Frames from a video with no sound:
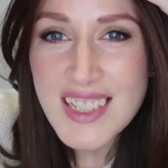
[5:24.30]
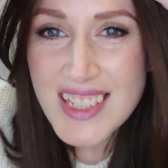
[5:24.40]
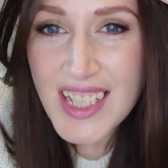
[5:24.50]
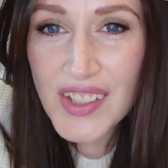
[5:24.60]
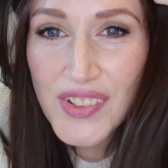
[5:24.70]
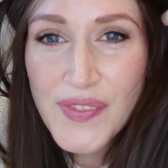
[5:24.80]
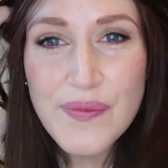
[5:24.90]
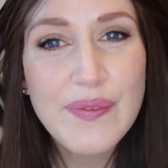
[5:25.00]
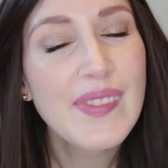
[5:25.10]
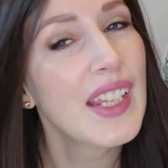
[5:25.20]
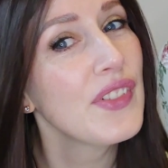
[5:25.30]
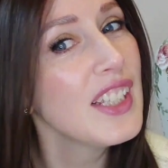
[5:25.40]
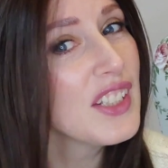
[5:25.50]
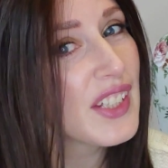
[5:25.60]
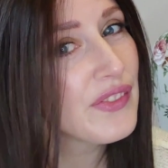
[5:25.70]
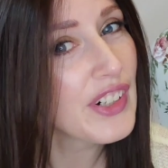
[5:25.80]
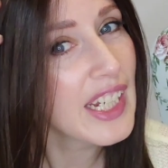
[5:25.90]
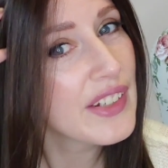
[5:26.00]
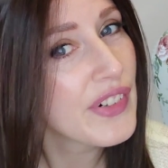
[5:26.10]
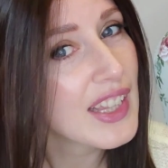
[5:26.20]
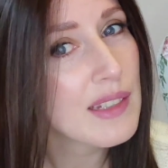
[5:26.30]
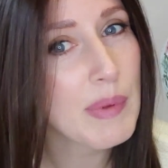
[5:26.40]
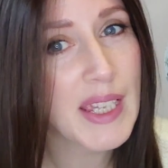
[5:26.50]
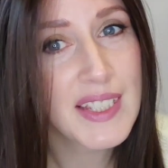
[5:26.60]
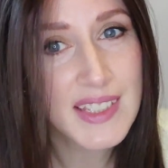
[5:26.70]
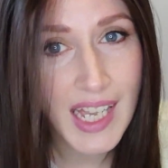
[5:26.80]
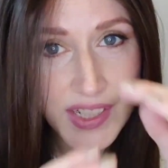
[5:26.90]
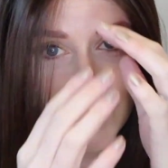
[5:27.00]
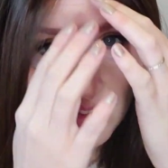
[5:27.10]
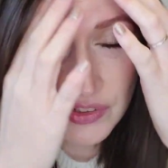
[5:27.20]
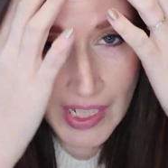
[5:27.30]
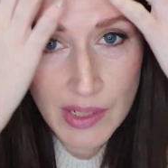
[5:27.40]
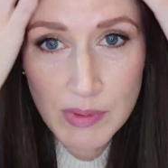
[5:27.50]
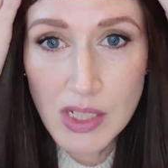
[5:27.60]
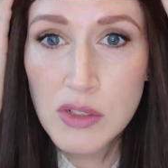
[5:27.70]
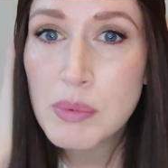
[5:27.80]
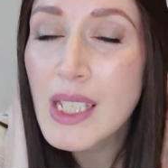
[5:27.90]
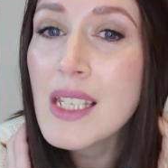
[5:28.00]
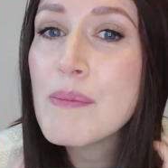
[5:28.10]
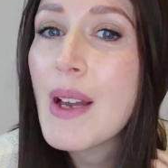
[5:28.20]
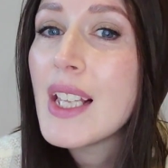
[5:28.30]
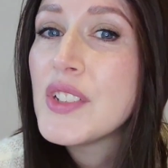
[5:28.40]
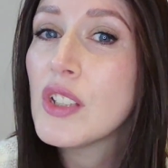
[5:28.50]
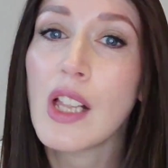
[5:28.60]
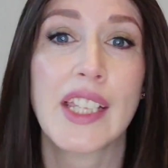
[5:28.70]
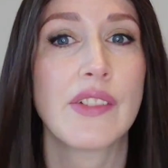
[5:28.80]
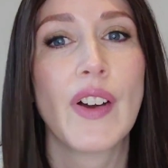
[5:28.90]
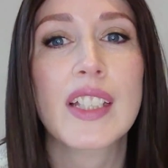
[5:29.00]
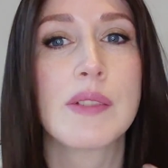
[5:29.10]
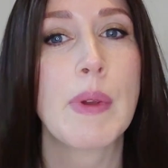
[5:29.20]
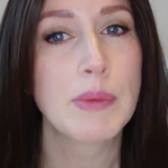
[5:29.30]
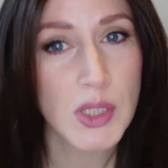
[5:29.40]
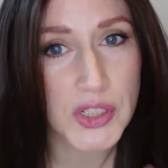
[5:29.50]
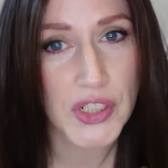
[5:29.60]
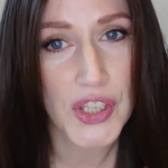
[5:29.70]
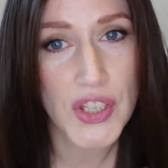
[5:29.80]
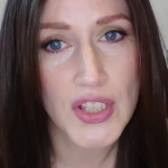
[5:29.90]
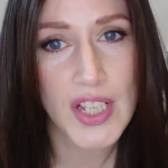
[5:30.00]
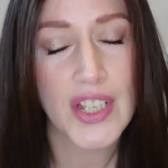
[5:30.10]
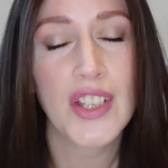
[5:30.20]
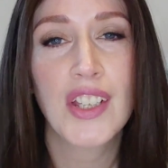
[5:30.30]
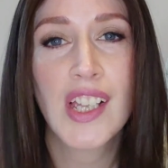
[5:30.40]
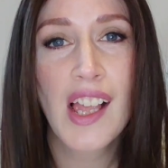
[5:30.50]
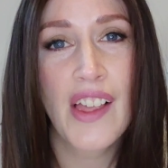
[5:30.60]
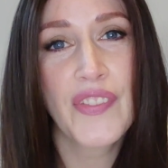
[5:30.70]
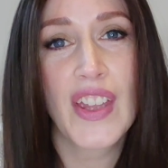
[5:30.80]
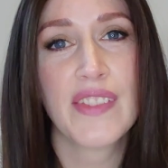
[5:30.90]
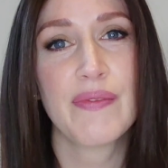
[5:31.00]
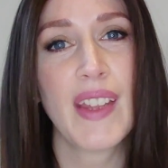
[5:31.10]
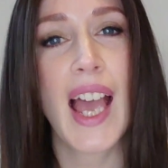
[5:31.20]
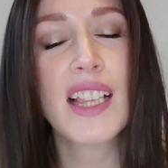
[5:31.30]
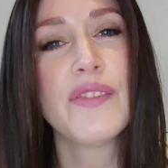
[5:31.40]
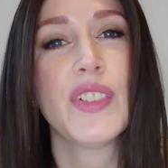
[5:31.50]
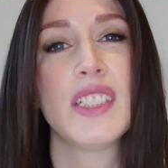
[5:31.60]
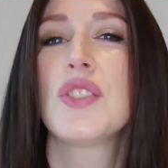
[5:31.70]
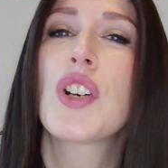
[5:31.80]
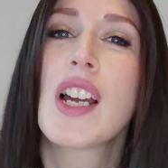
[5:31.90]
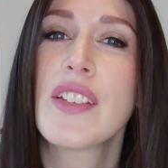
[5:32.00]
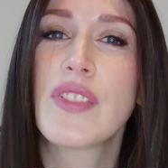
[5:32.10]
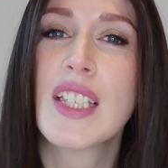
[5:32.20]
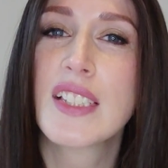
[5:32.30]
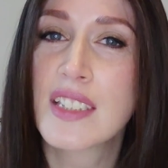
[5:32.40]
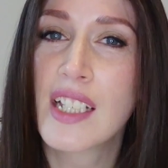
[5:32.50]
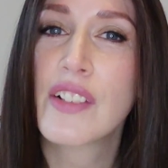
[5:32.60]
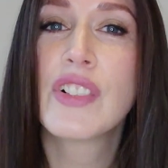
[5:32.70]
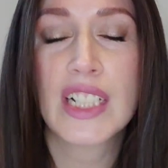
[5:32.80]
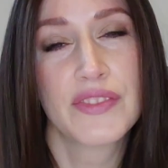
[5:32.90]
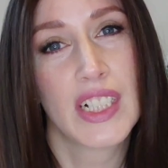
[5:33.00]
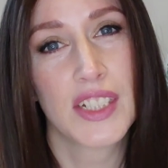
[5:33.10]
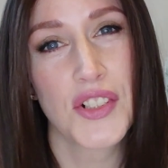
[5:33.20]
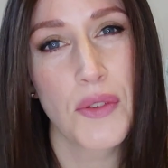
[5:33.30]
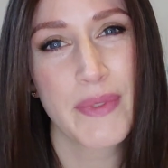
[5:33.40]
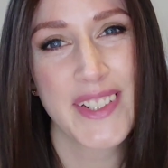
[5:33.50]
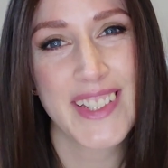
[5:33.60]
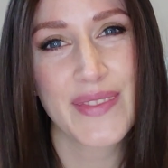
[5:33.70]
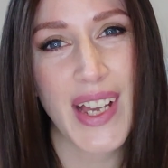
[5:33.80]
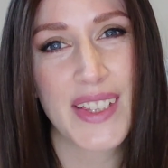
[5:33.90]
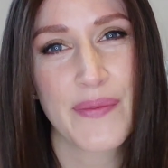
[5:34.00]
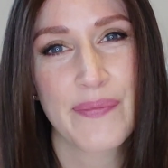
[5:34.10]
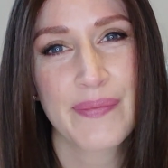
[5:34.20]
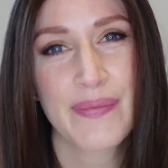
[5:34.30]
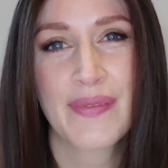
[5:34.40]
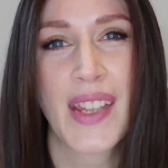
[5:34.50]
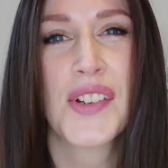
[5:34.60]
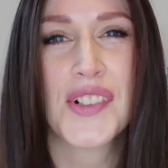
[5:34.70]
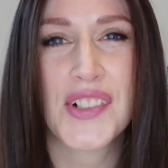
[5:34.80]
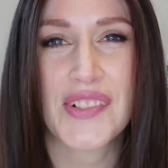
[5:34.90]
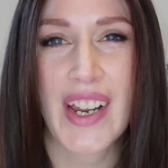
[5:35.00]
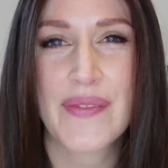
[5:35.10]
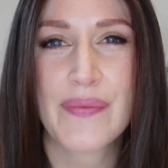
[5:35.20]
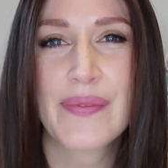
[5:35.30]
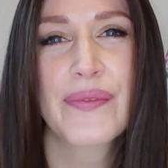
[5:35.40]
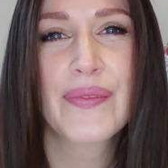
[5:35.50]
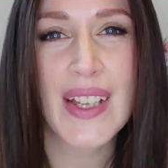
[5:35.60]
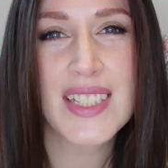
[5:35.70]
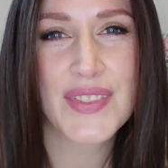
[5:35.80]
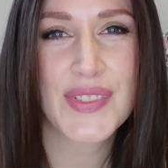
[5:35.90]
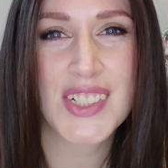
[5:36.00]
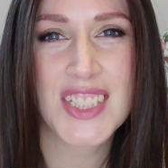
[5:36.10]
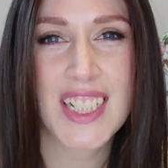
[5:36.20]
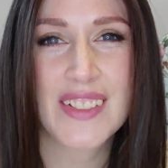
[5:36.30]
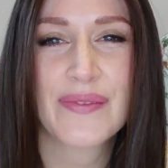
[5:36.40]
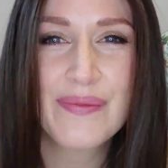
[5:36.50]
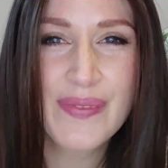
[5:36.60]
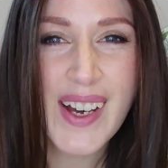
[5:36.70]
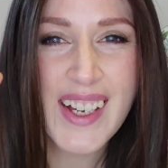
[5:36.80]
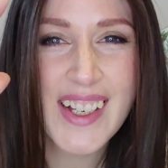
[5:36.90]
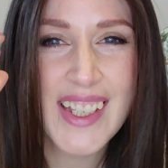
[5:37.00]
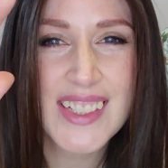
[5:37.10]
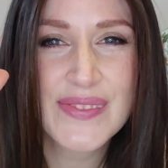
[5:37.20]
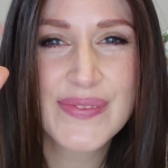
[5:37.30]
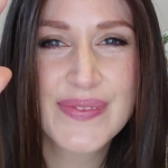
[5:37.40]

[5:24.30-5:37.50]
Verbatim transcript: So if you're looking for a heat-friendly piece and you're okay with the upkeep and you like the fact that maybe you can curl her, then Ellen Wille Drive is a really, really good option as well. All right. Thanks for watching. Bye.